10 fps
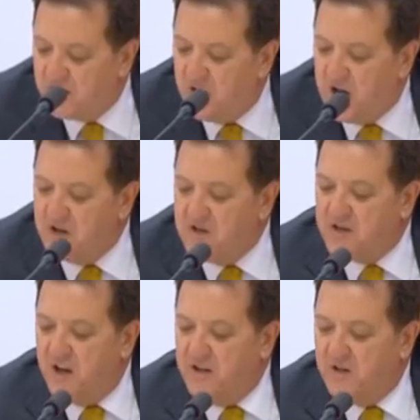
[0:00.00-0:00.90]
are you
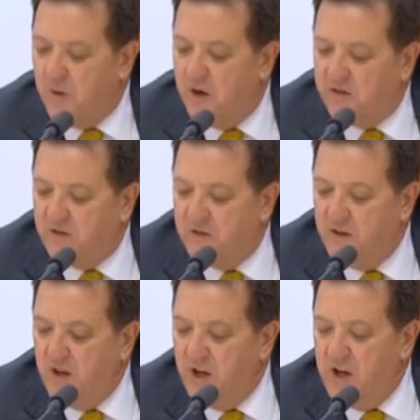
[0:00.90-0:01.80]
saying to us
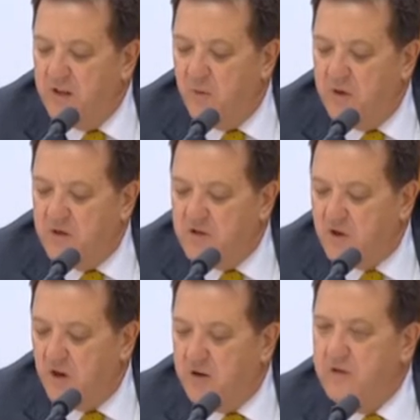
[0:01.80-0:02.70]
that when you
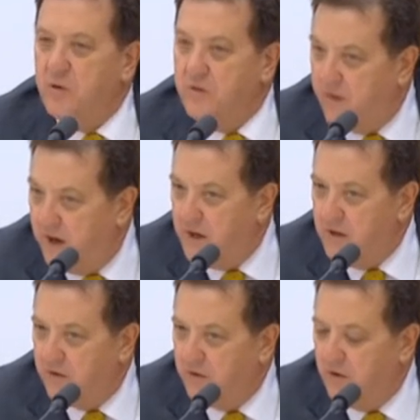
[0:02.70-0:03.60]
tried to avail
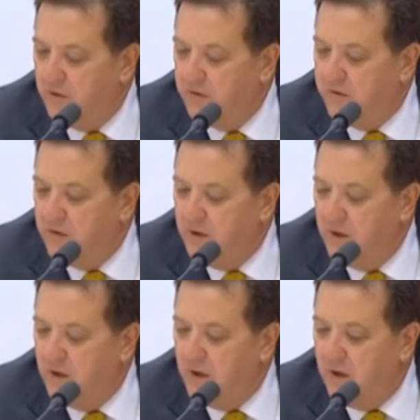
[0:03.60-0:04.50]
yourself
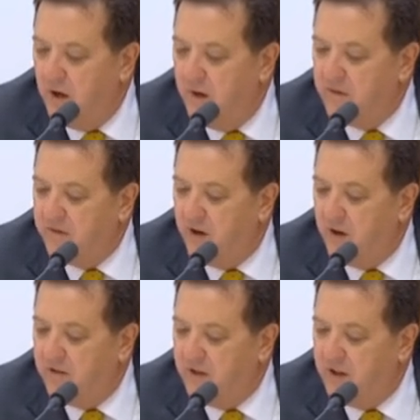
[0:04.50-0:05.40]
of the
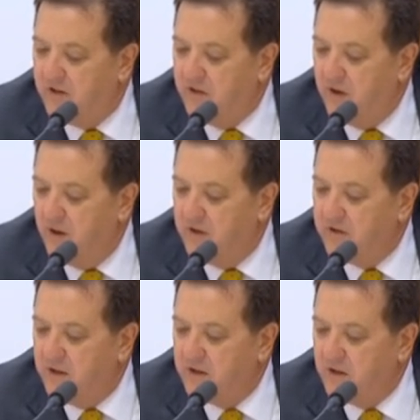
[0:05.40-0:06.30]

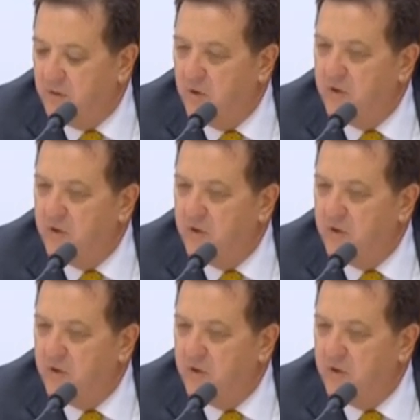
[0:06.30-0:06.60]
$5,000 that the Commonwealth